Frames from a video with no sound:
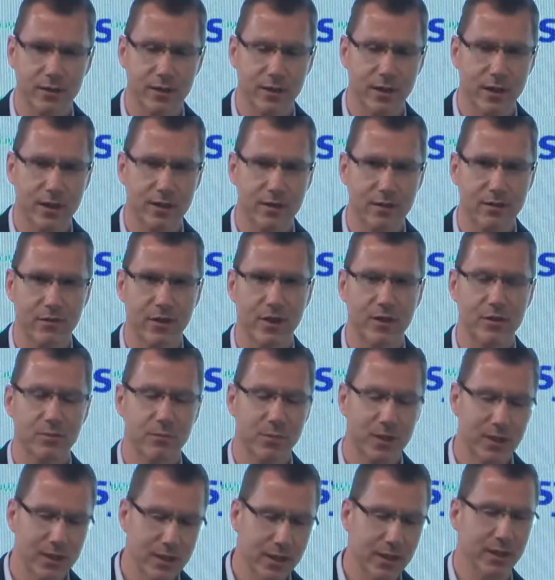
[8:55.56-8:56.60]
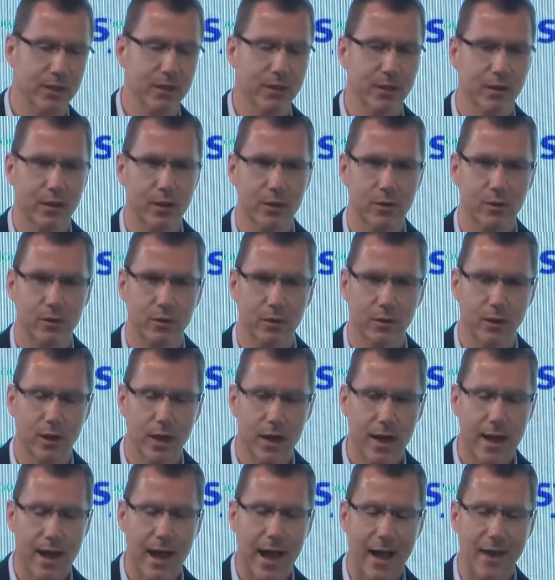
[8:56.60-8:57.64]
today's events, particularly the local
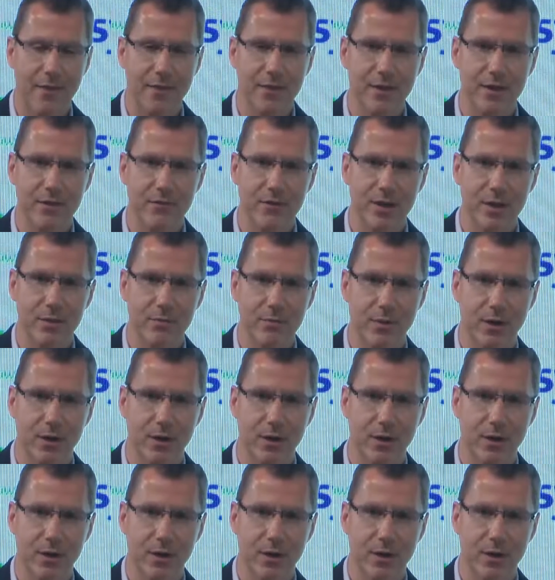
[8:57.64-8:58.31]
and the event